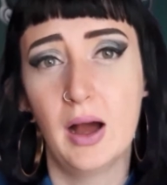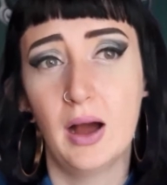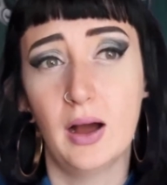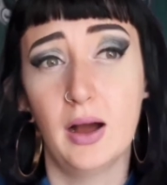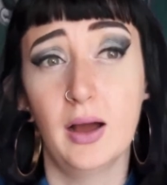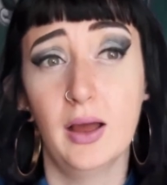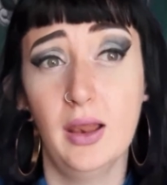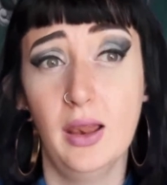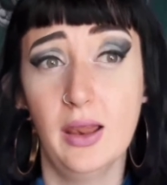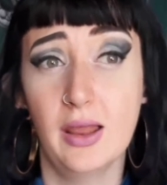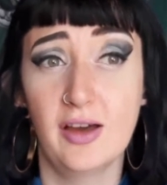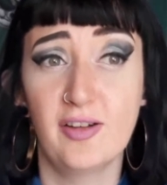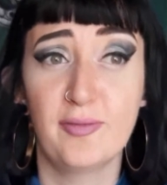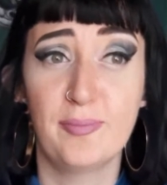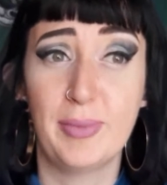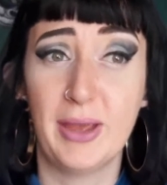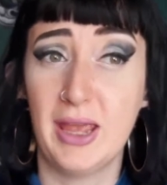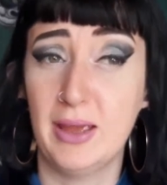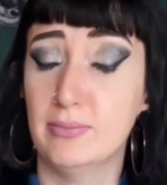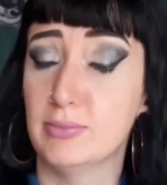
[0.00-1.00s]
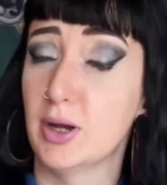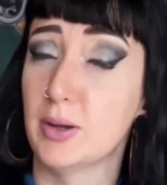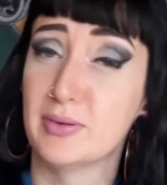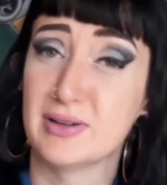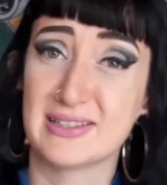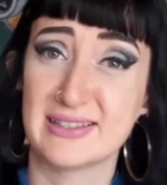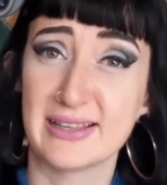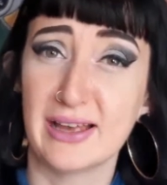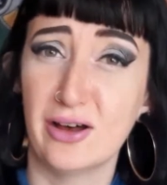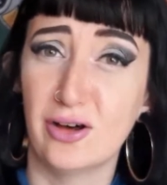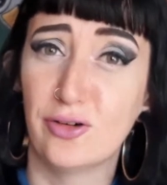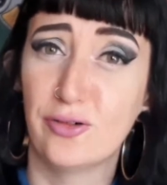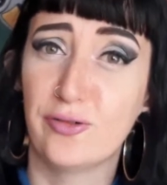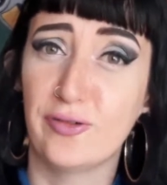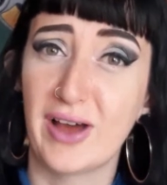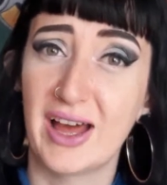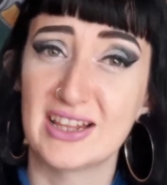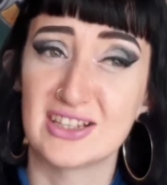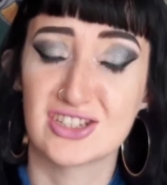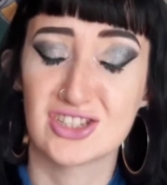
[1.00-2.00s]
I love being by myself
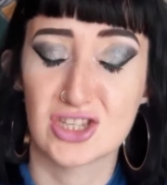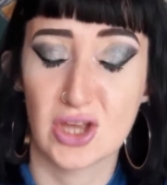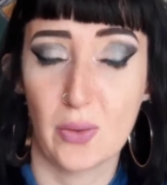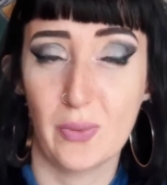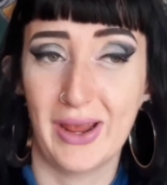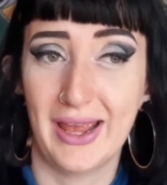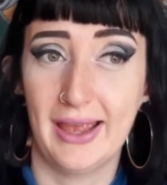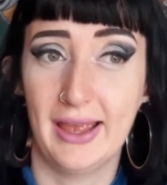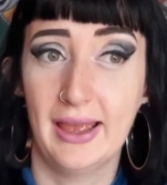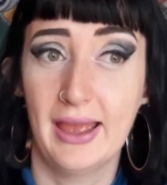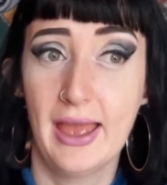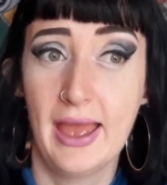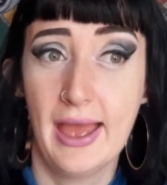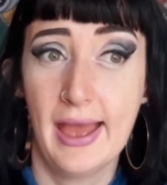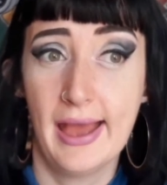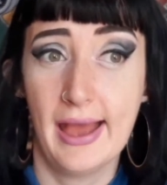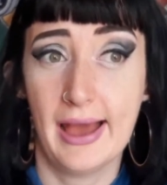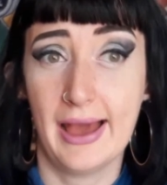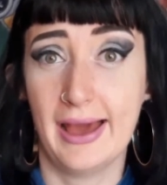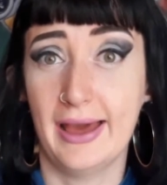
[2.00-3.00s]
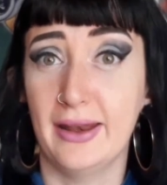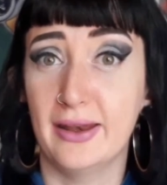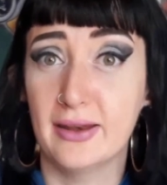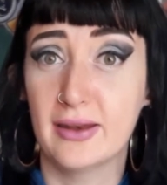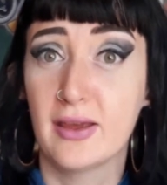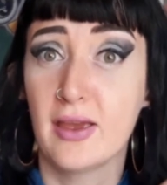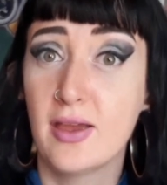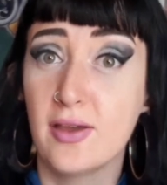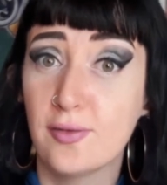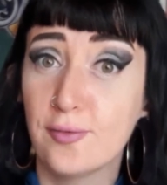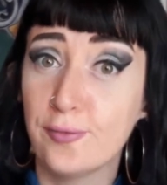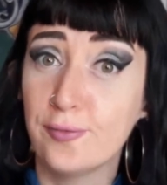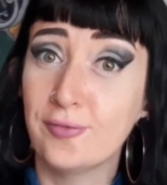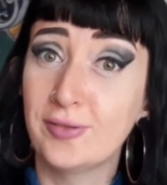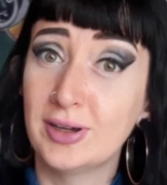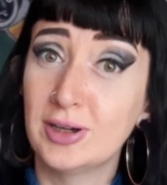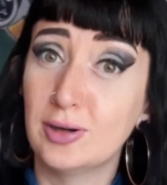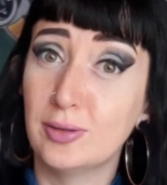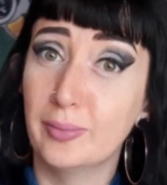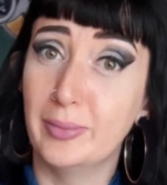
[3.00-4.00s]
and sewing and
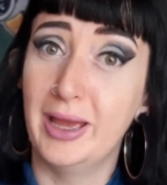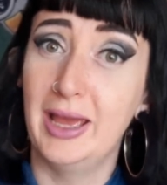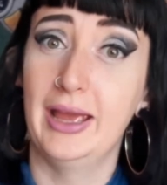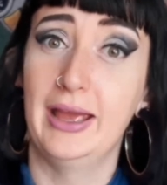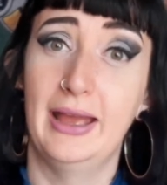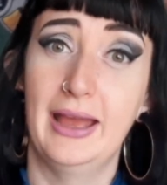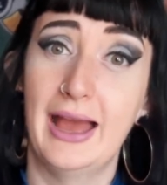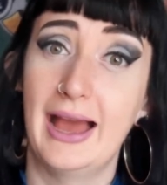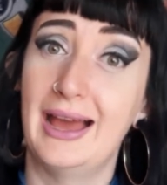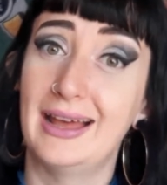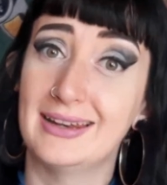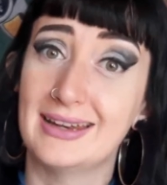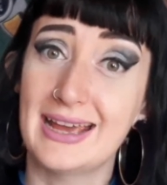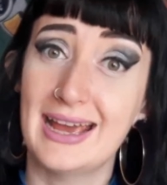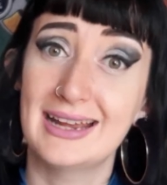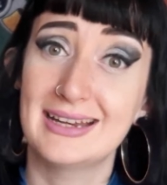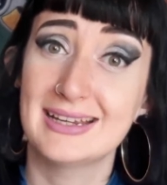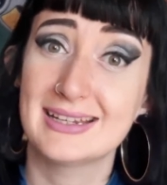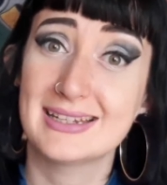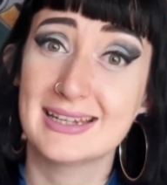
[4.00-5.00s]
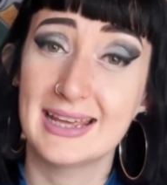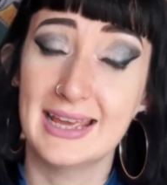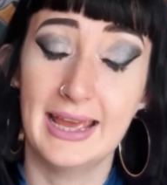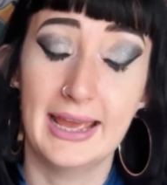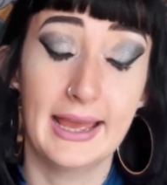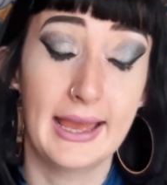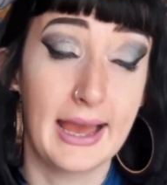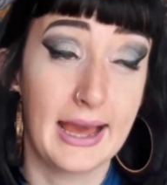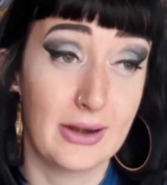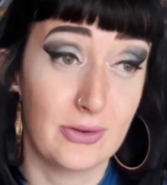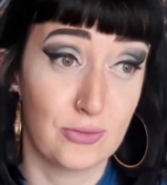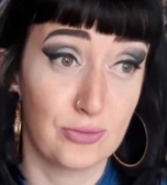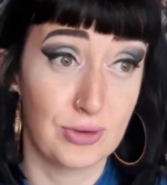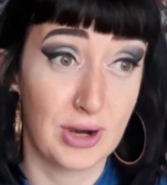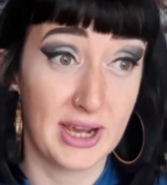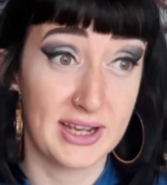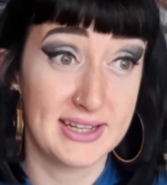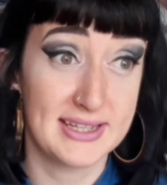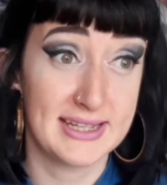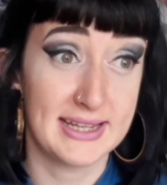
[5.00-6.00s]
filming and editing and
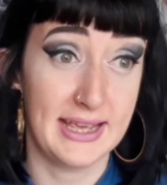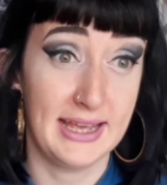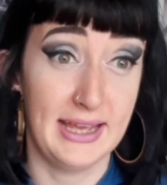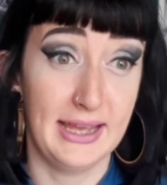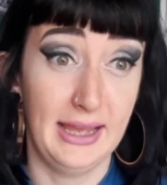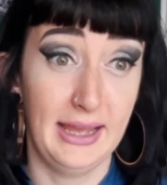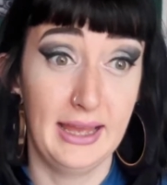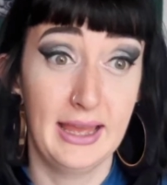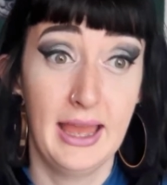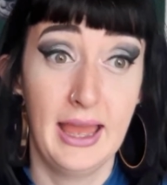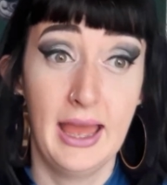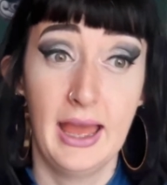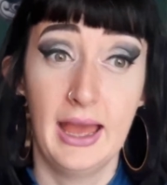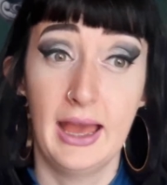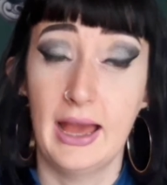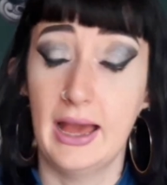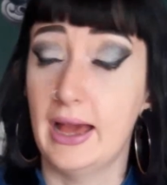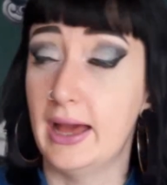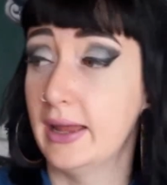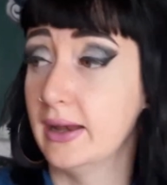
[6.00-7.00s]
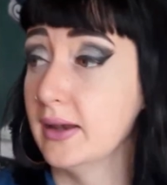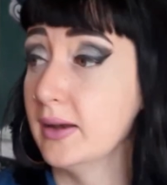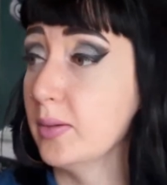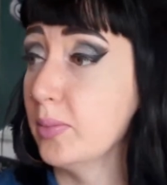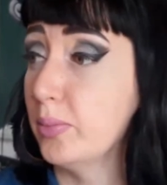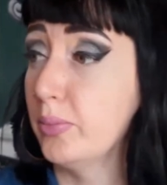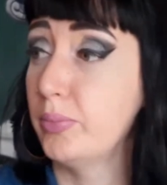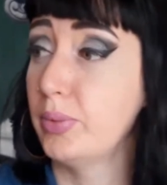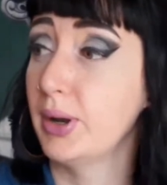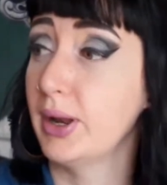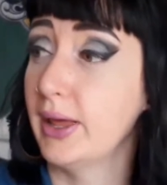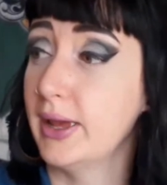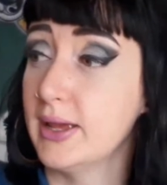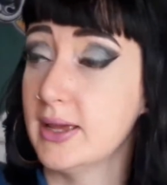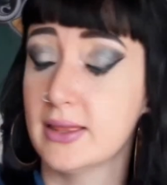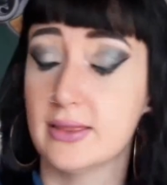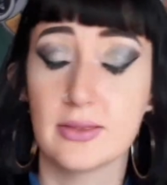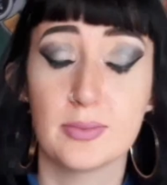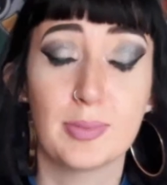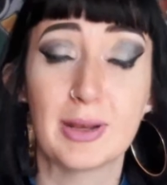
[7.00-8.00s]
writing and
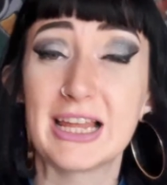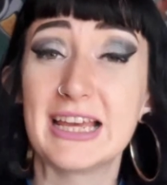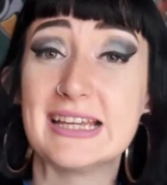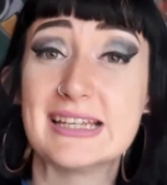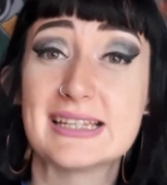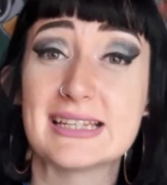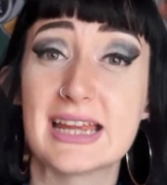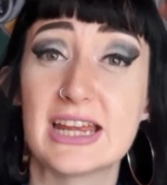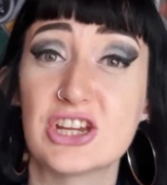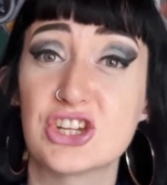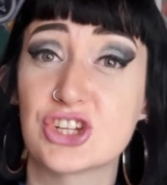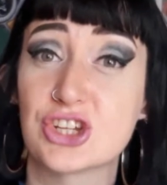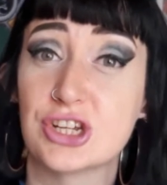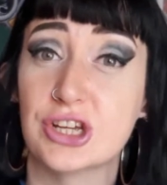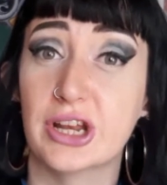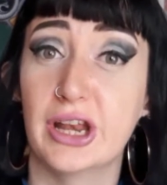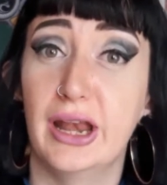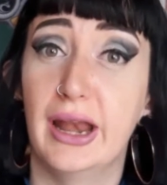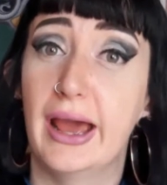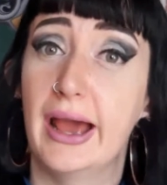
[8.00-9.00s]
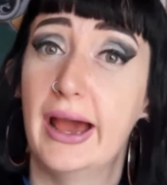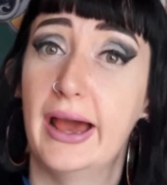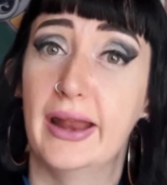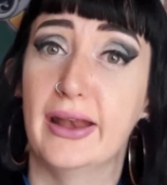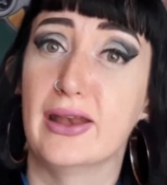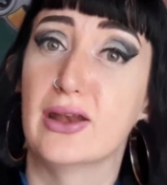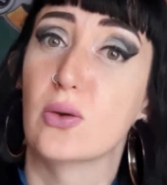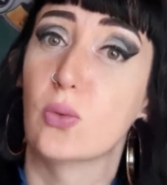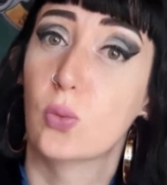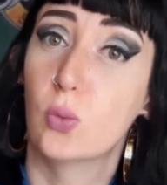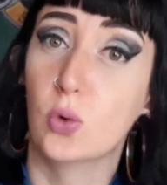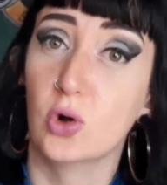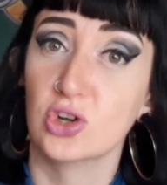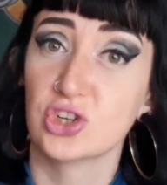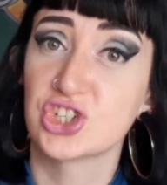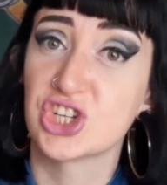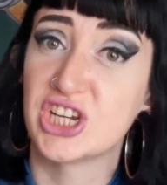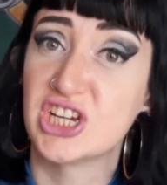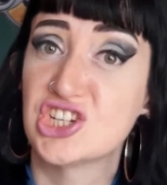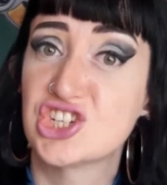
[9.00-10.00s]
playing the PlayStation and
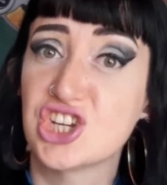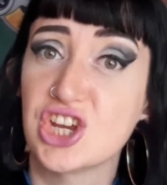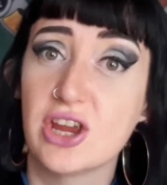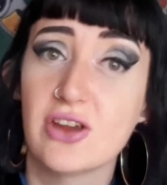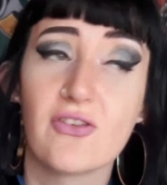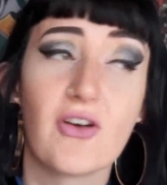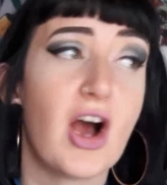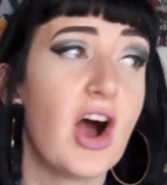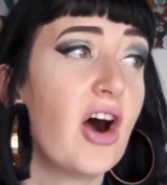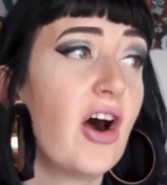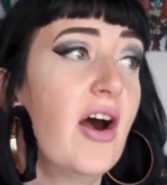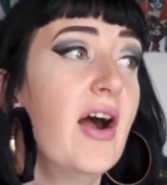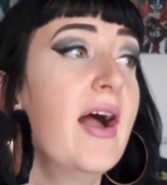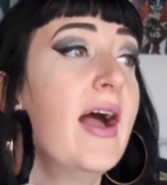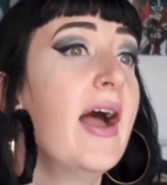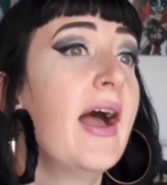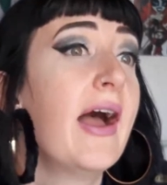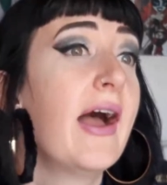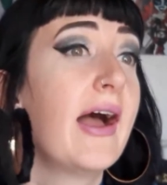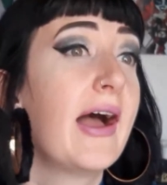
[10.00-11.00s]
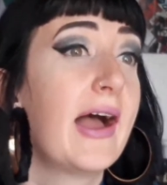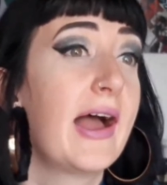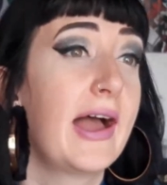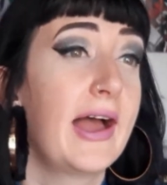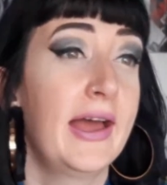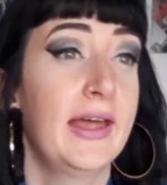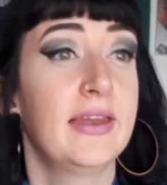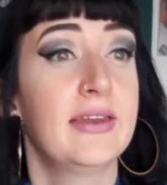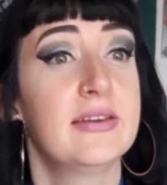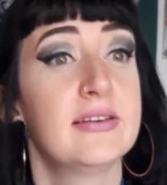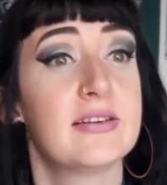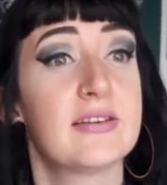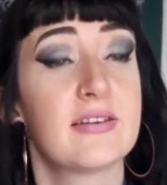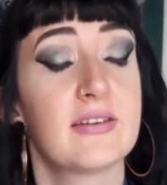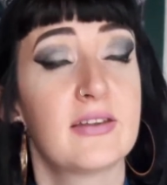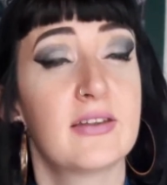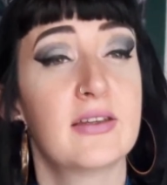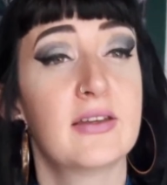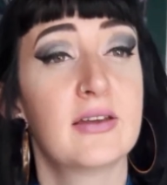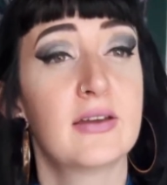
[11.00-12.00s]
watching She-Ra, and
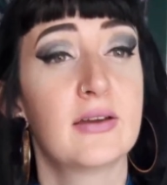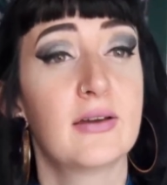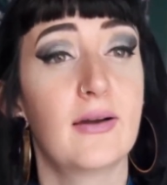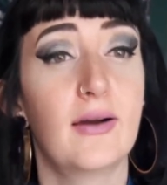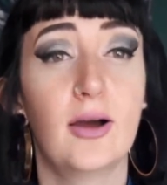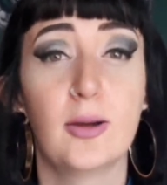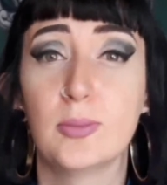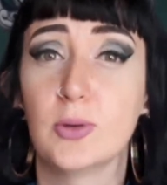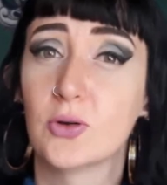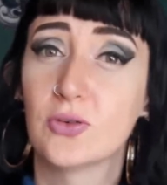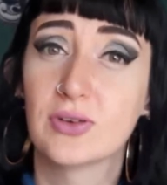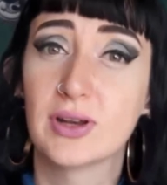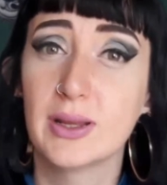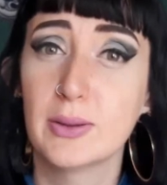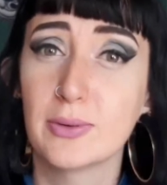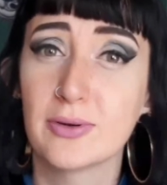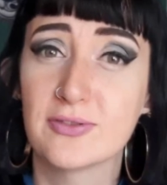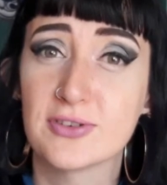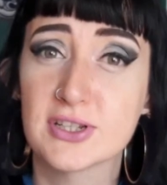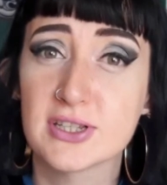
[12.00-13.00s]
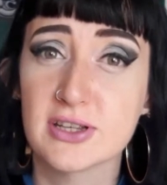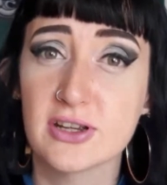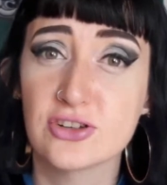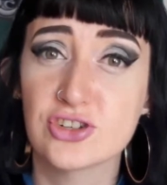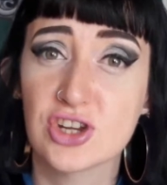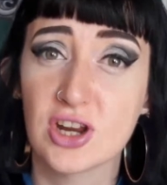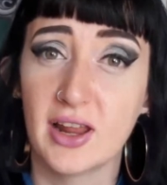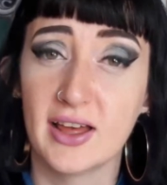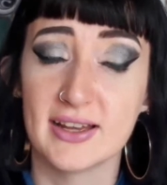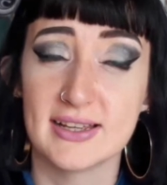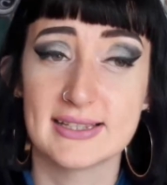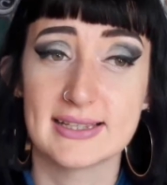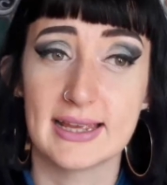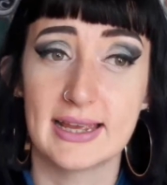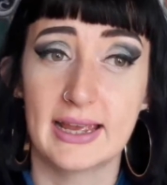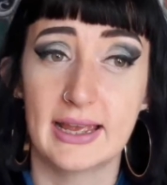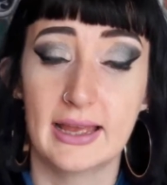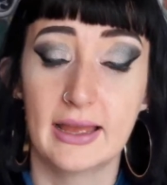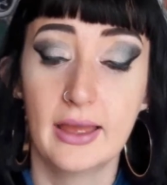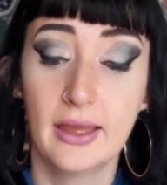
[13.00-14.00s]
I'm not really one for
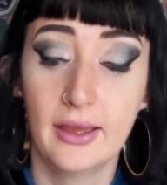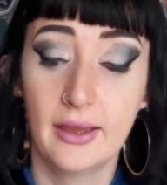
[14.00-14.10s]
socialising.